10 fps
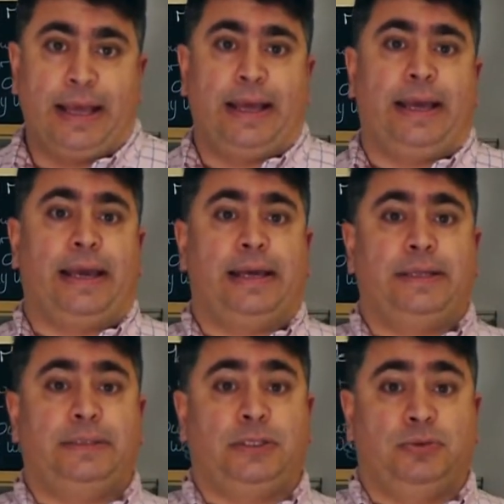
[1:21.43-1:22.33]

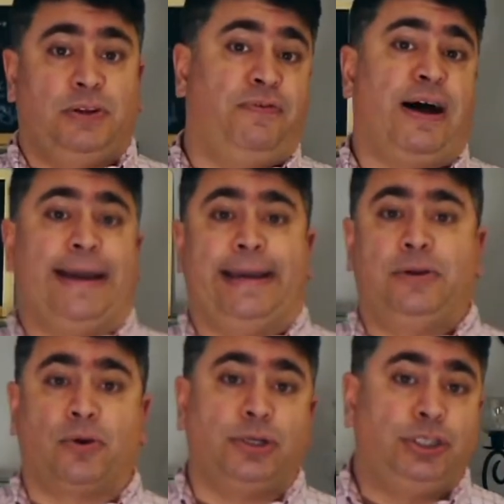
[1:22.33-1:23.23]
and you defy
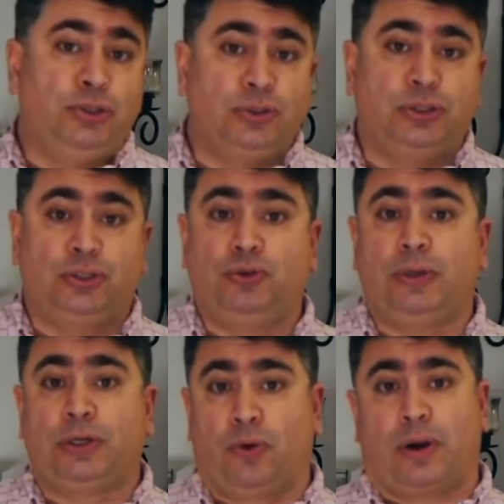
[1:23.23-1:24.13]
it or you choose to
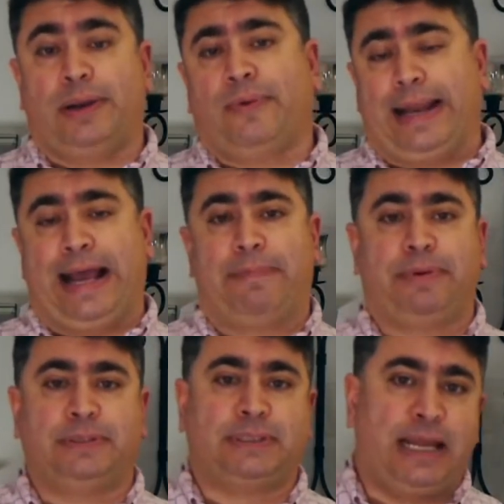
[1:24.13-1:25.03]
ignore it, what
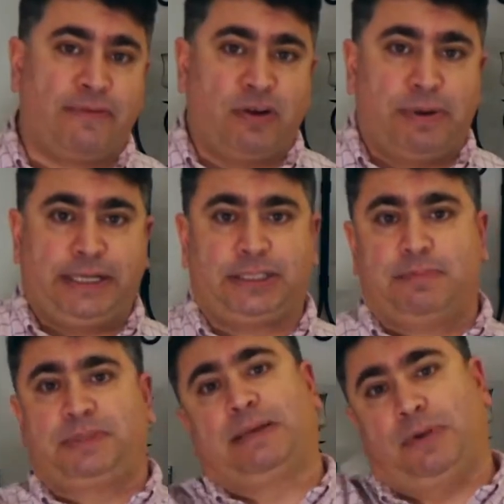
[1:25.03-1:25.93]
happens? And everybody
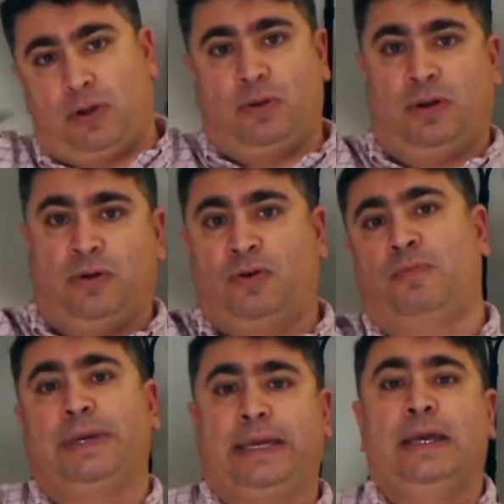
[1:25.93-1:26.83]
jumps up, oh,
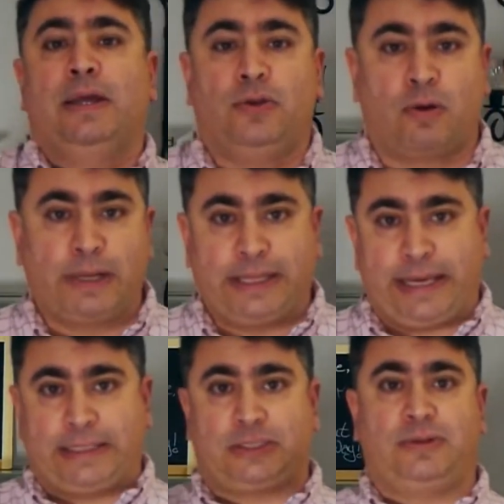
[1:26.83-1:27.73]
me. Normally the
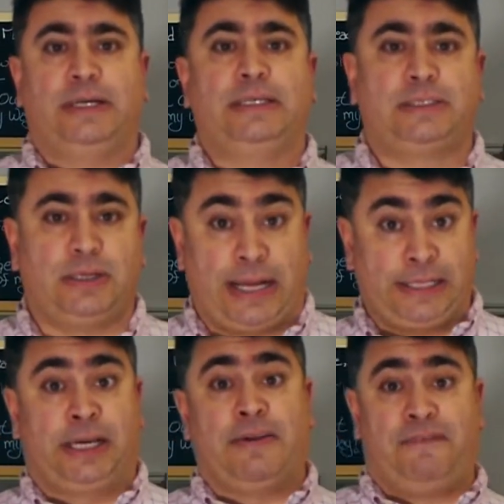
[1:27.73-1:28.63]
answer is,
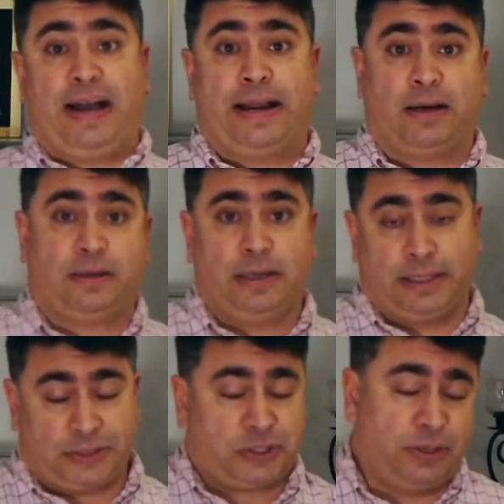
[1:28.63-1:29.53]
you get fired. And
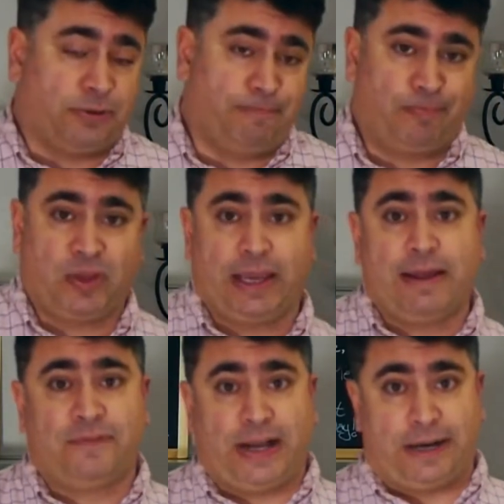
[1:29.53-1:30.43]
it's true, you
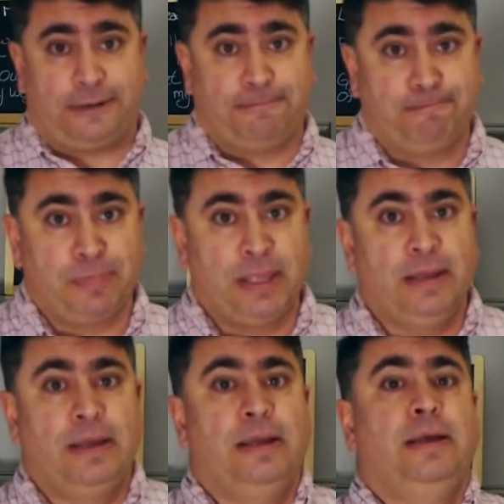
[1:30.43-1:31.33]
get fired.
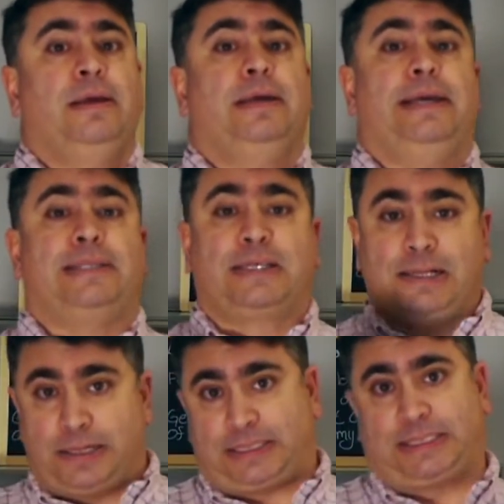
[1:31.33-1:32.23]
It's
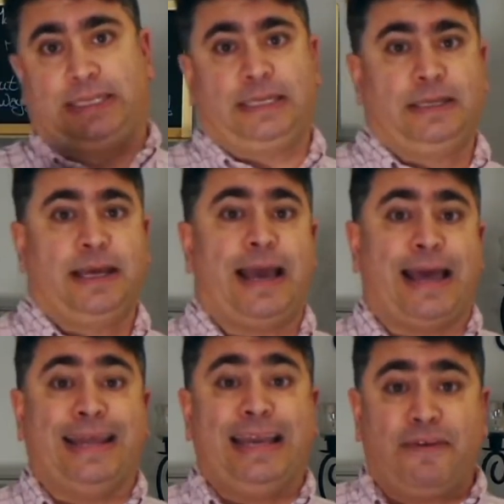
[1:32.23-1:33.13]
clear to see,
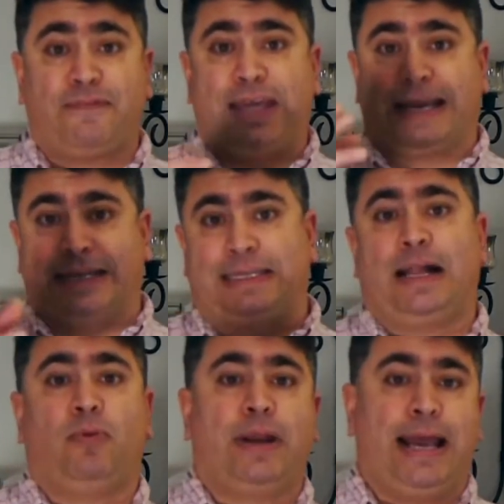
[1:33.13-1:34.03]
and if they can
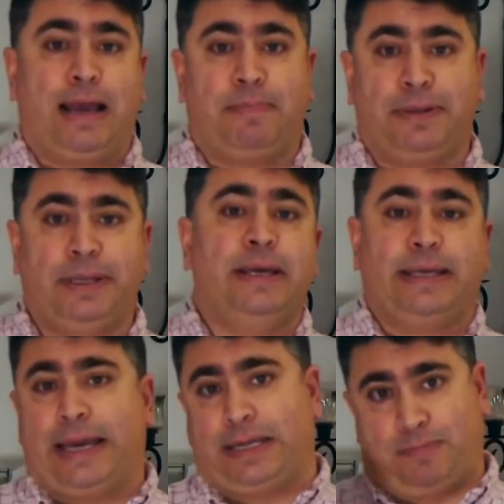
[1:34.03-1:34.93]
tell what happened,
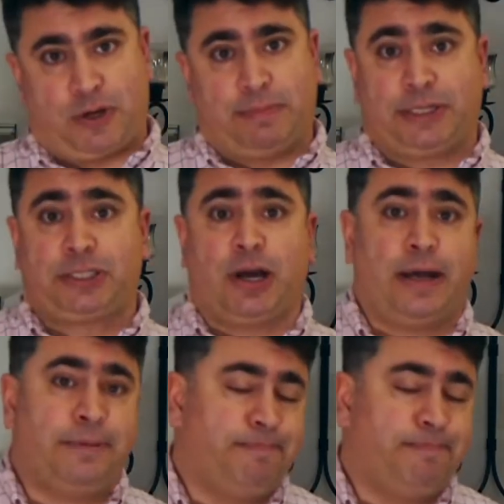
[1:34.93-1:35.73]
yeah, you're pretty much gone.